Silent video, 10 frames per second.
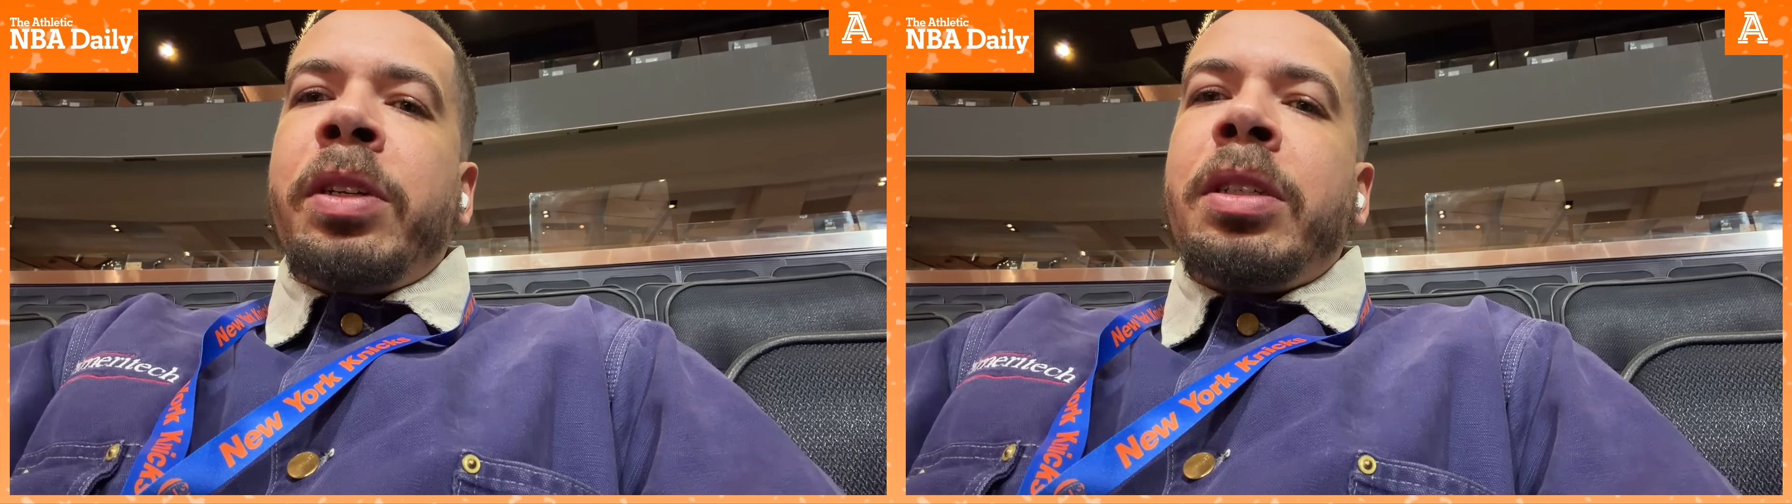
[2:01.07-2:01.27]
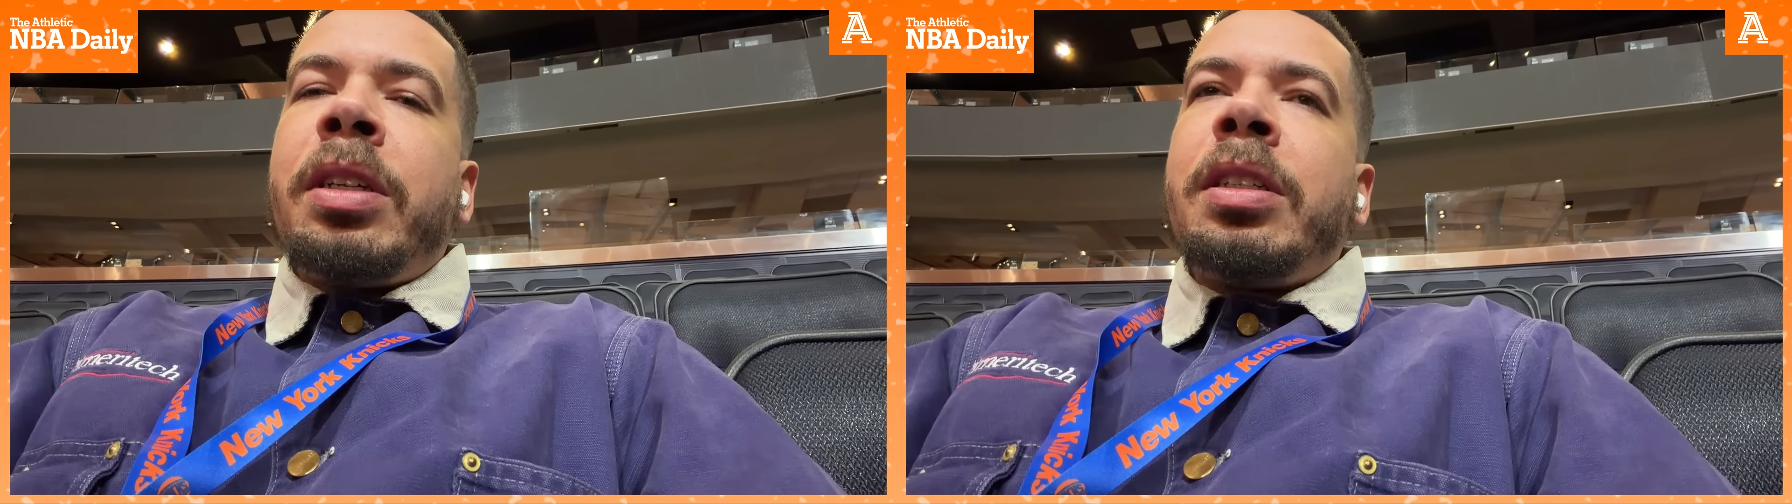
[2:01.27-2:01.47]

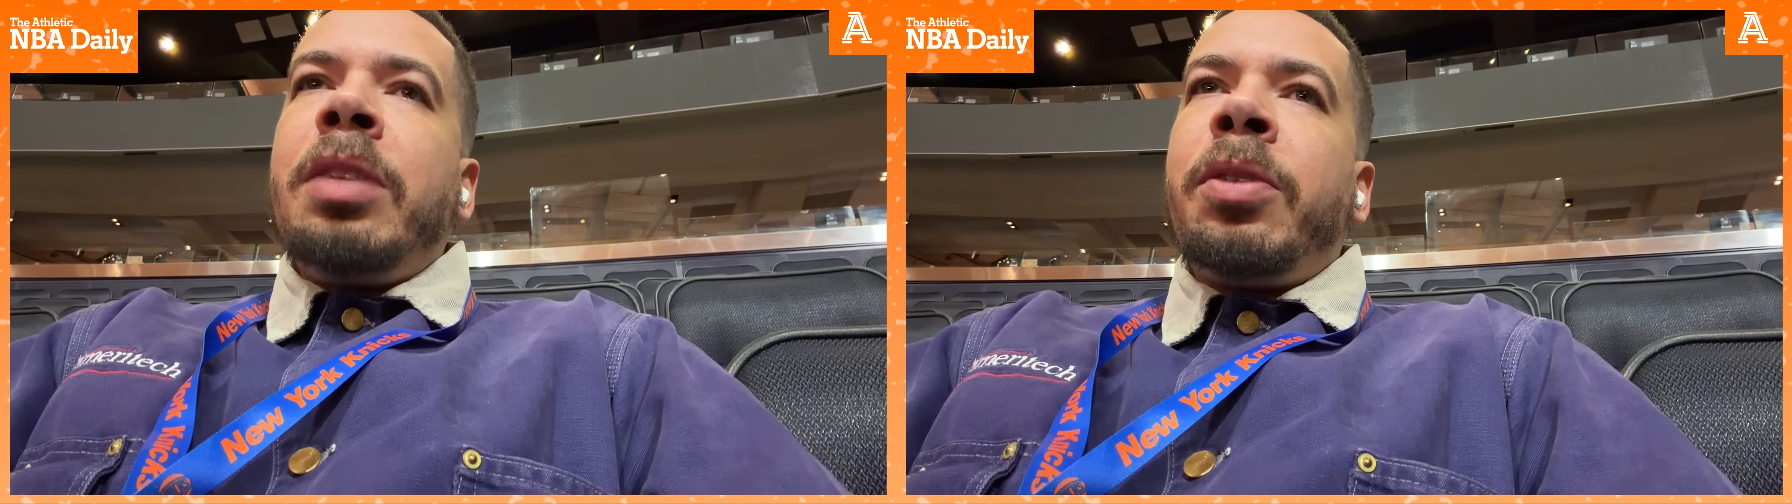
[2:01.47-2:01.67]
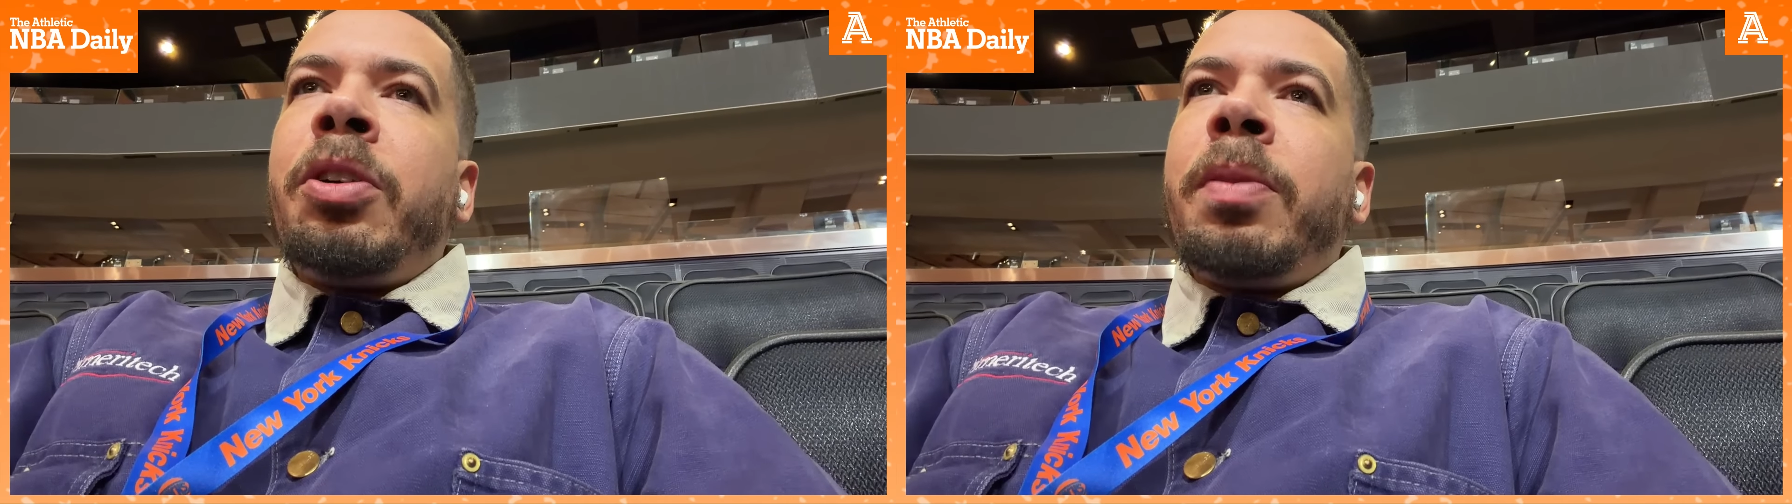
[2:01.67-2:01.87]
this Knicks
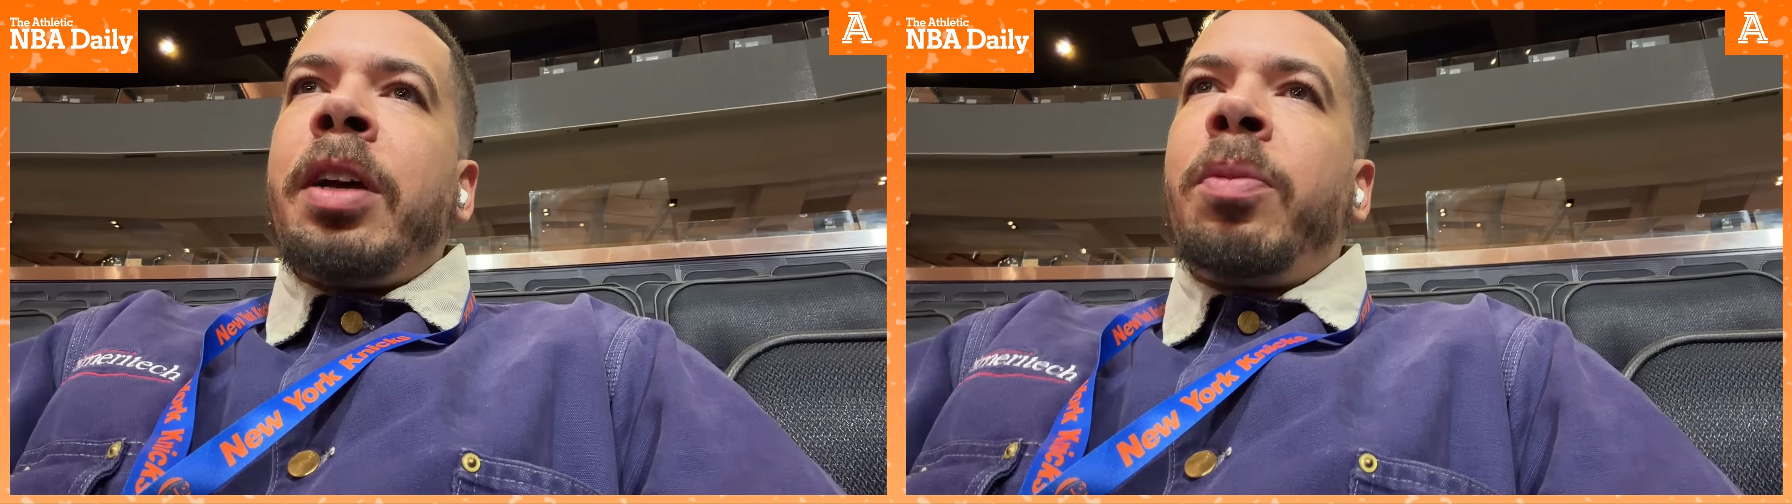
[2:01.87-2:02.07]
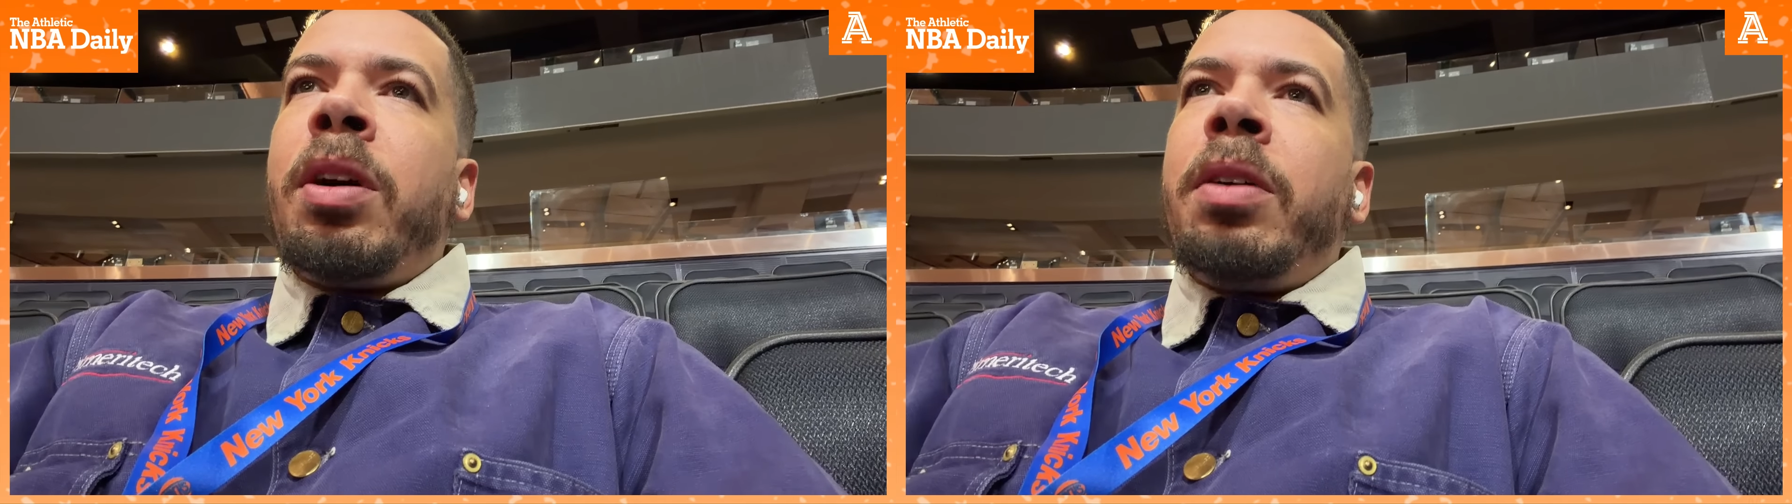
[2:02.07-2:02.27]
team under
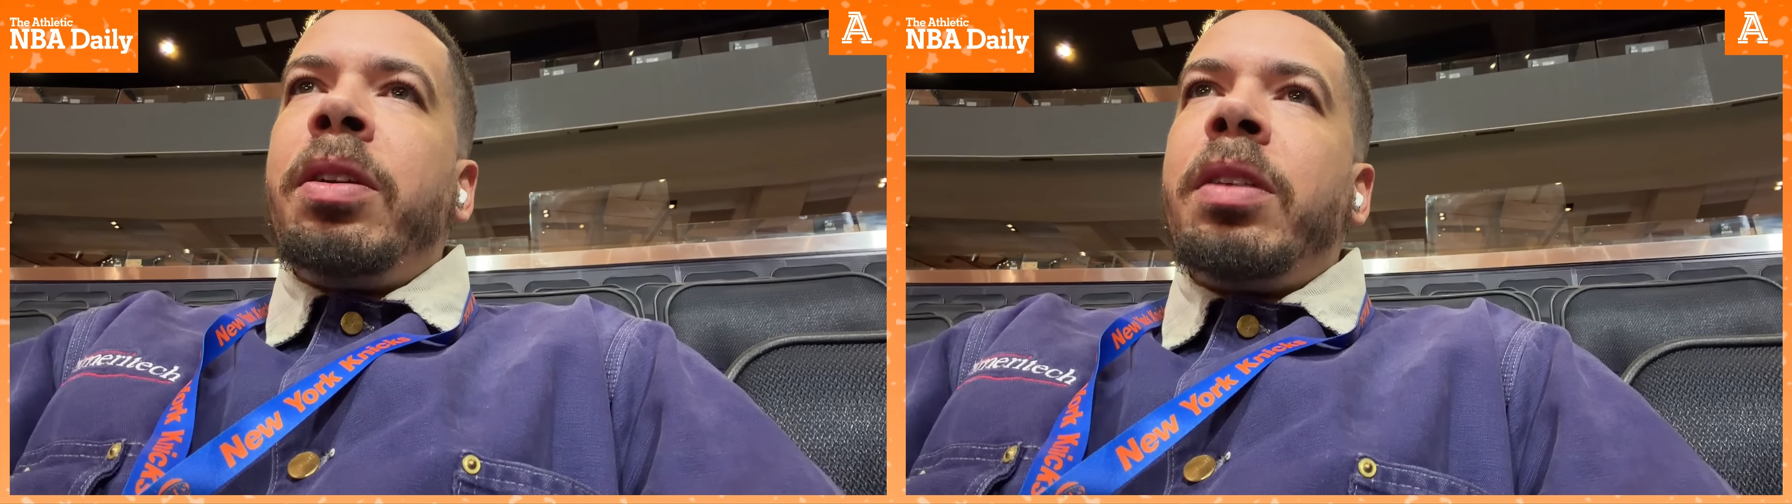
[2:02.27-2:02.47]
Mike Brown,